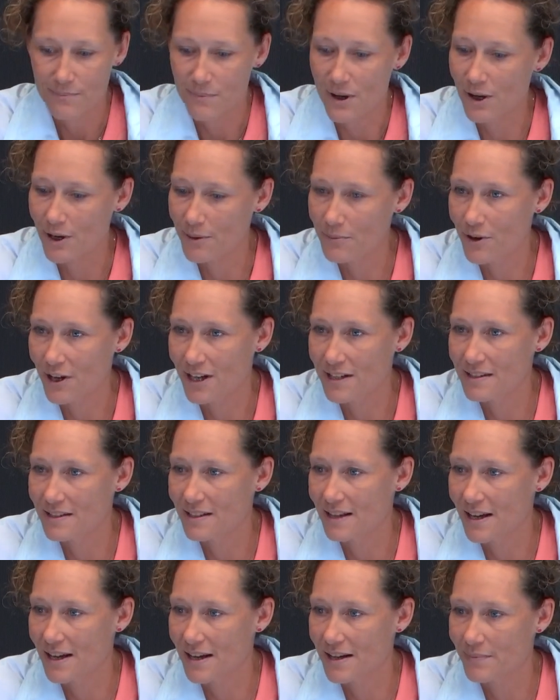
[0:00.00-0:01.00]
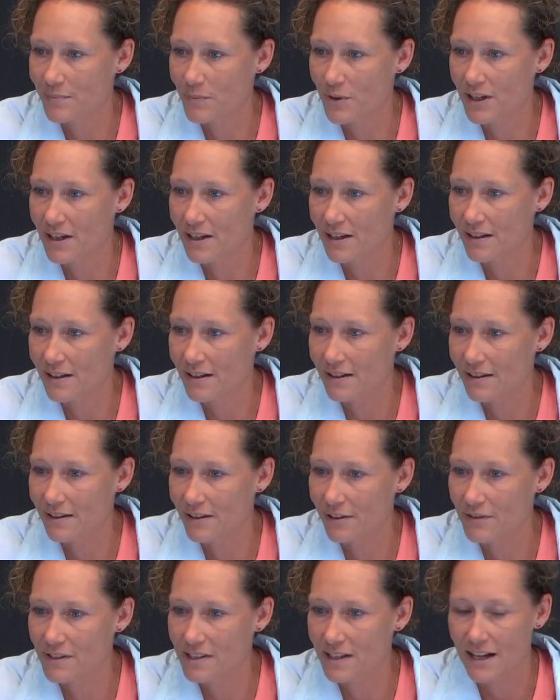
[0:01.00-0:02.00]
My home Grand Slam, where
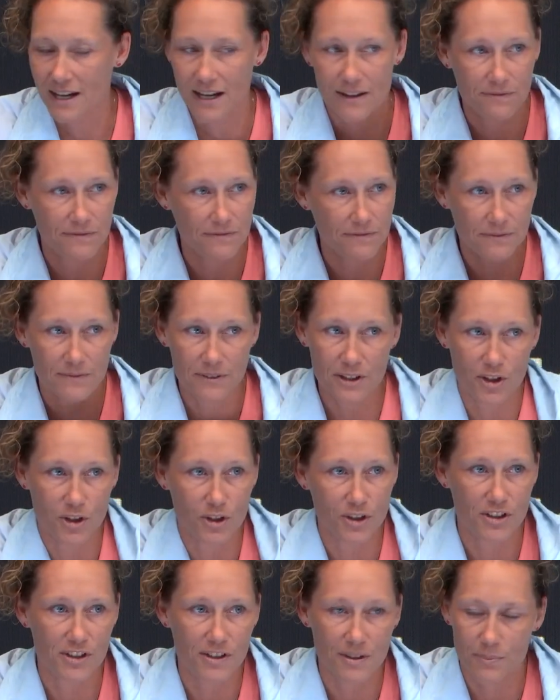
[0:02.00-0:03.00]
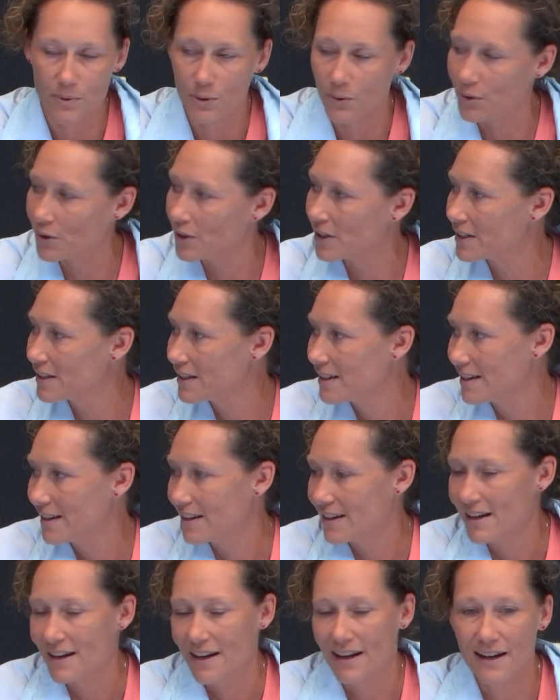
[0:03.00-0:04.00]
obviously I have huge support
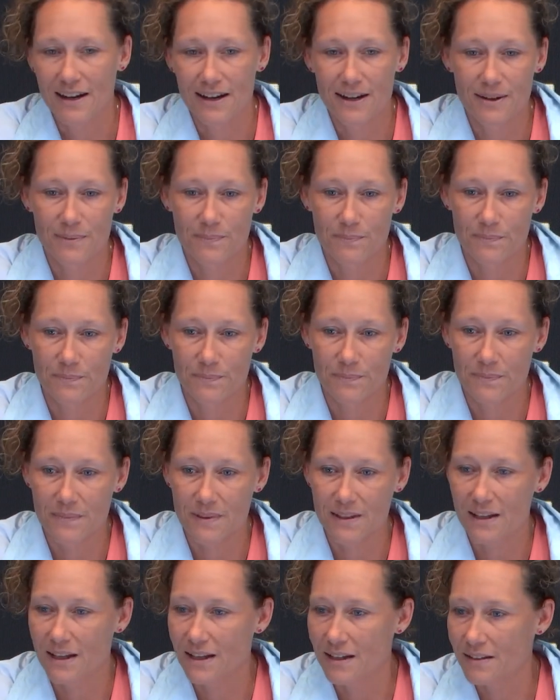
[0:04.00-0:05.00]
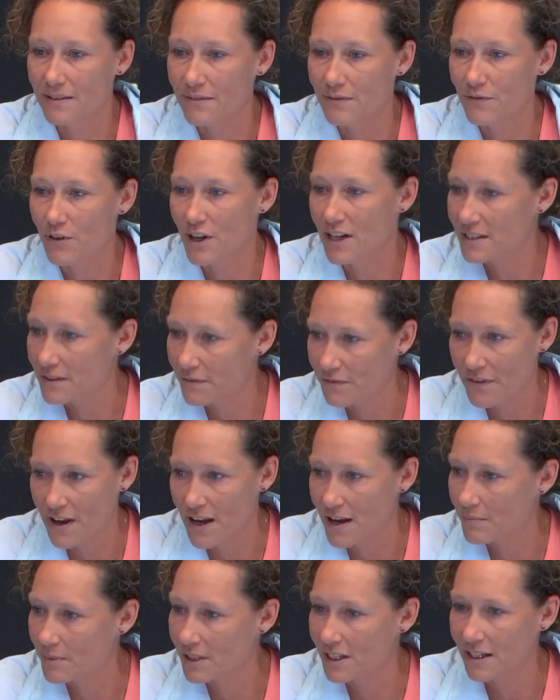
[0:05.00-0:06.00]
and friends and
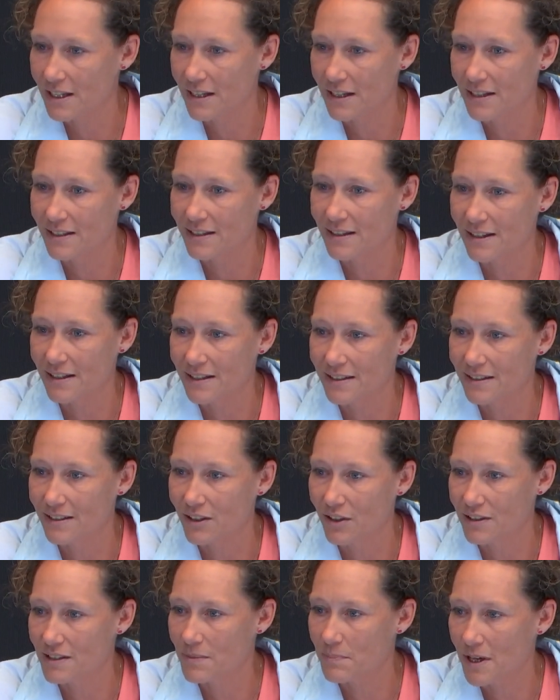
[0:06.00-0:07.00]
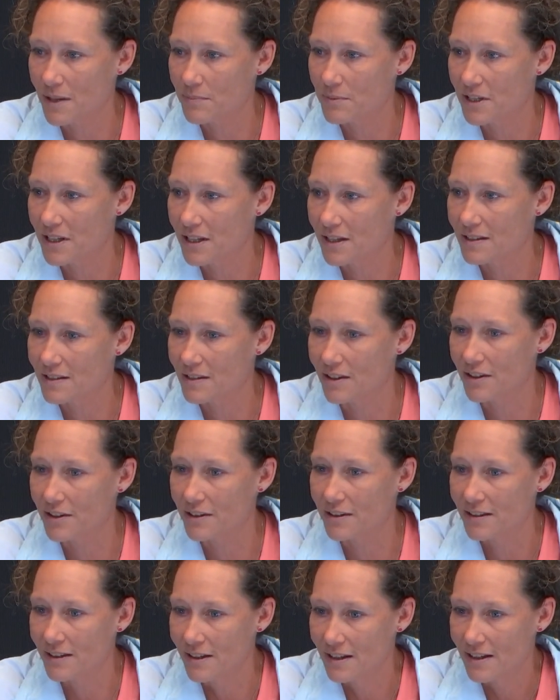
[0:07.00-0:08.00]
family and lots of people here.
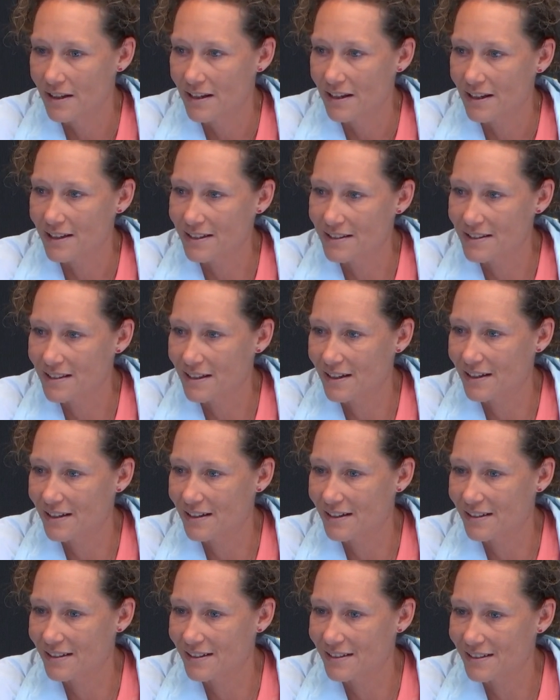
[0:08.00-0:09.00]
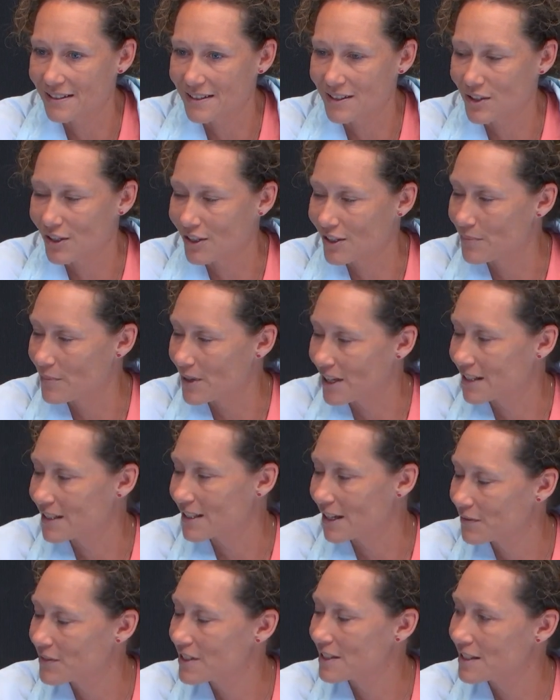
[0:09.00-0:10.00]
So it's certainly been a
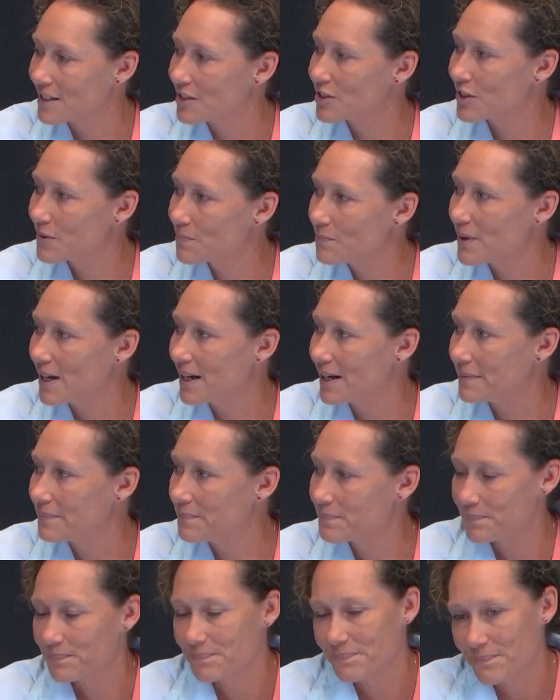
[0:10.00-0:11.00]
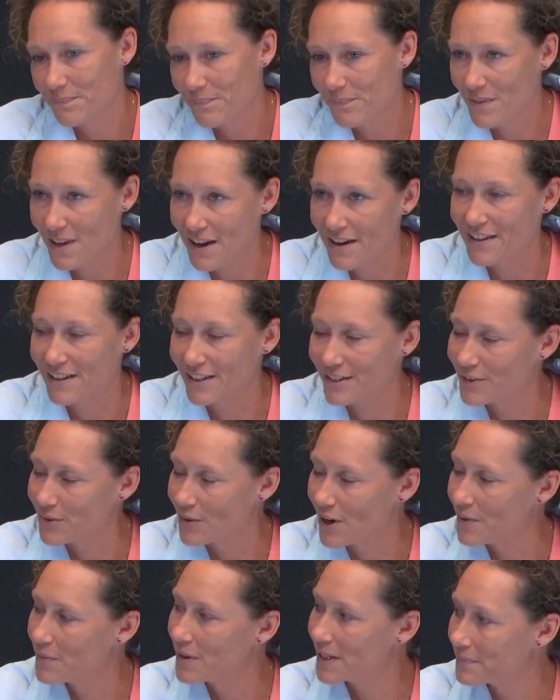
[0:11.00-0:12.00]
tough decision, but I think it's the
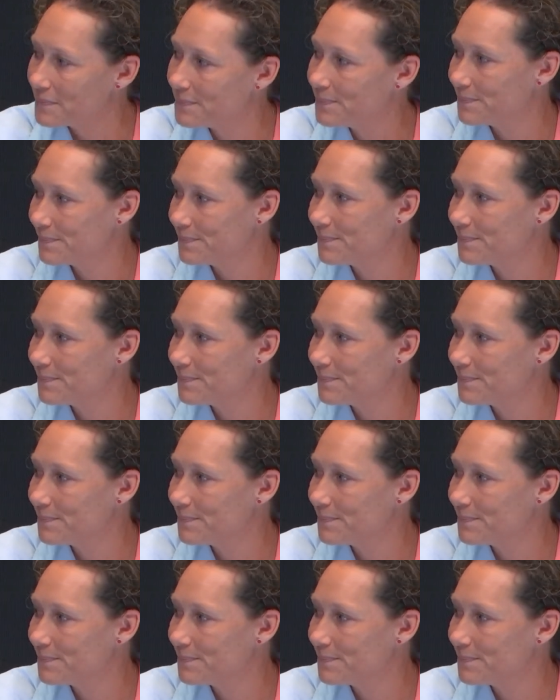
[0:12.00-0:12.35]
right one.